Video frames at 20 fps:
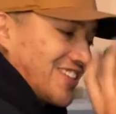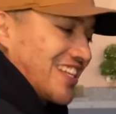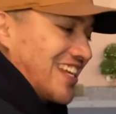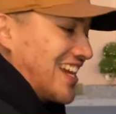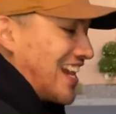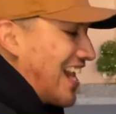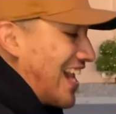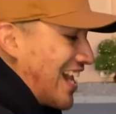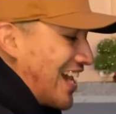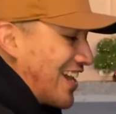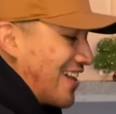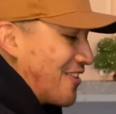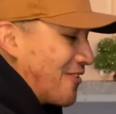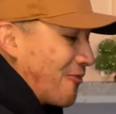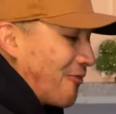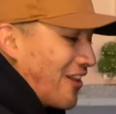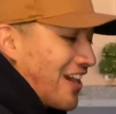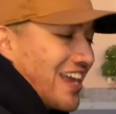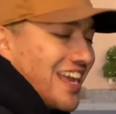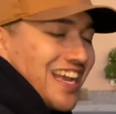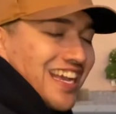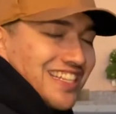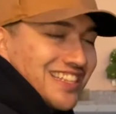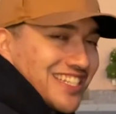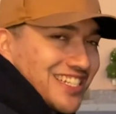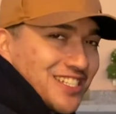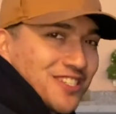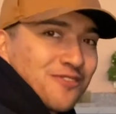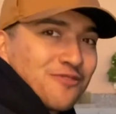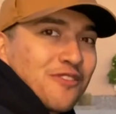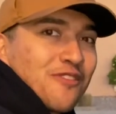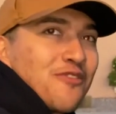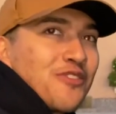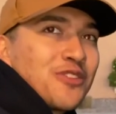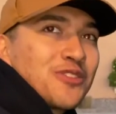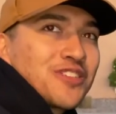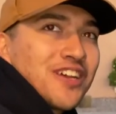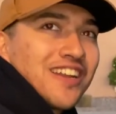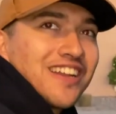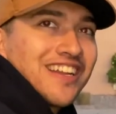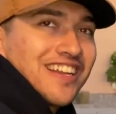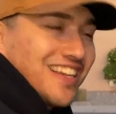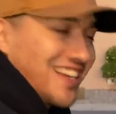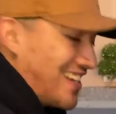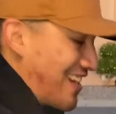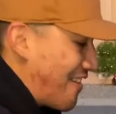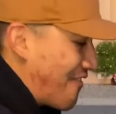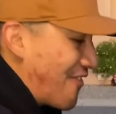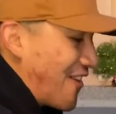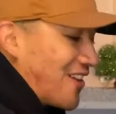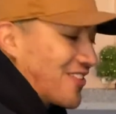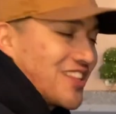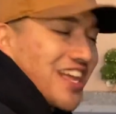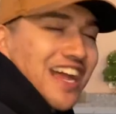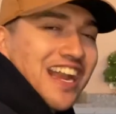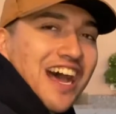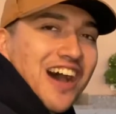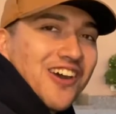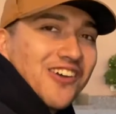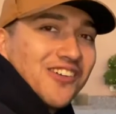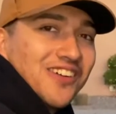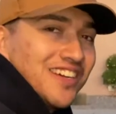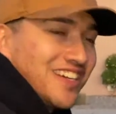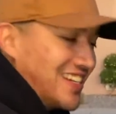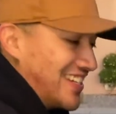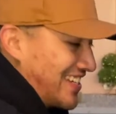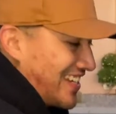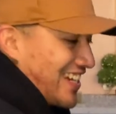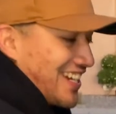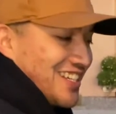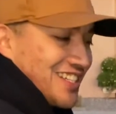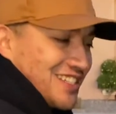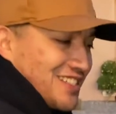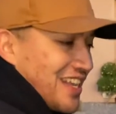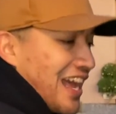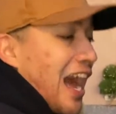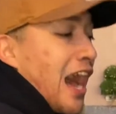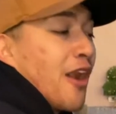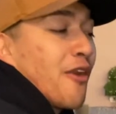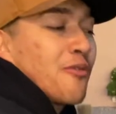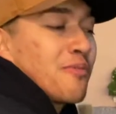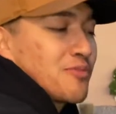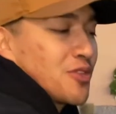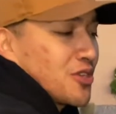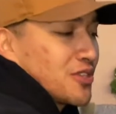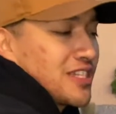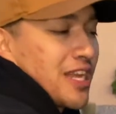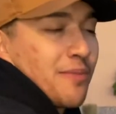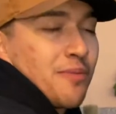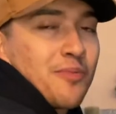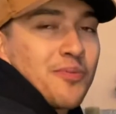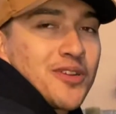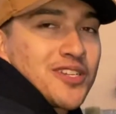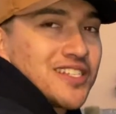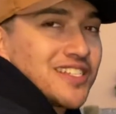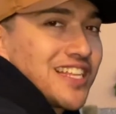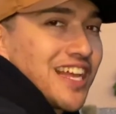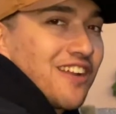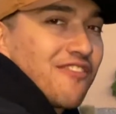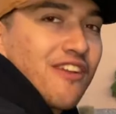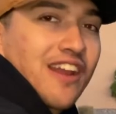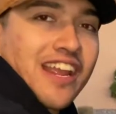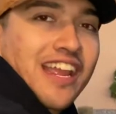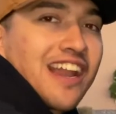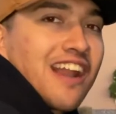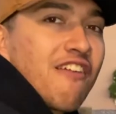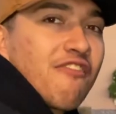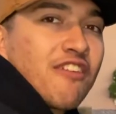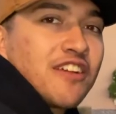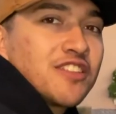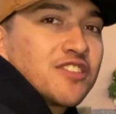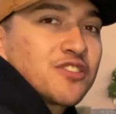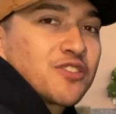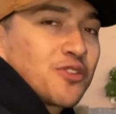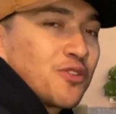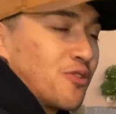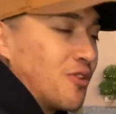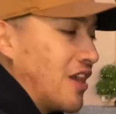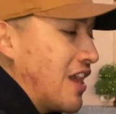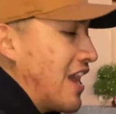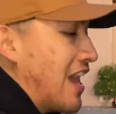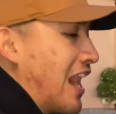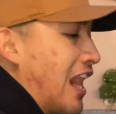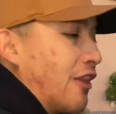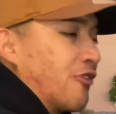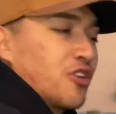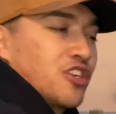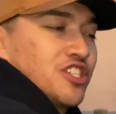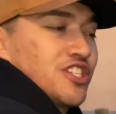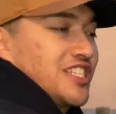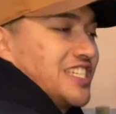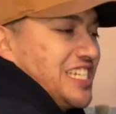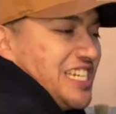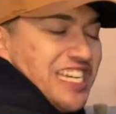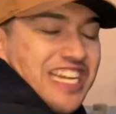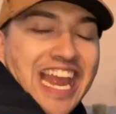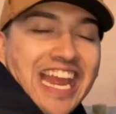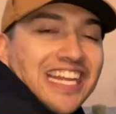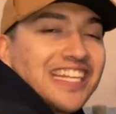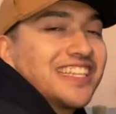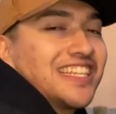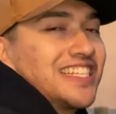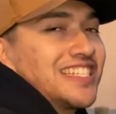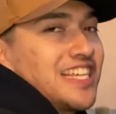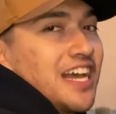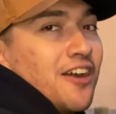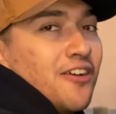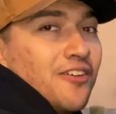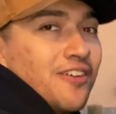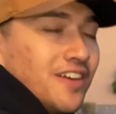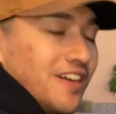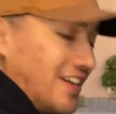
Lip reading: thing I went and did some reviews on it, and I found that out, because I'm those type of persons that if I cannot find the screw, I would have just yanked this out.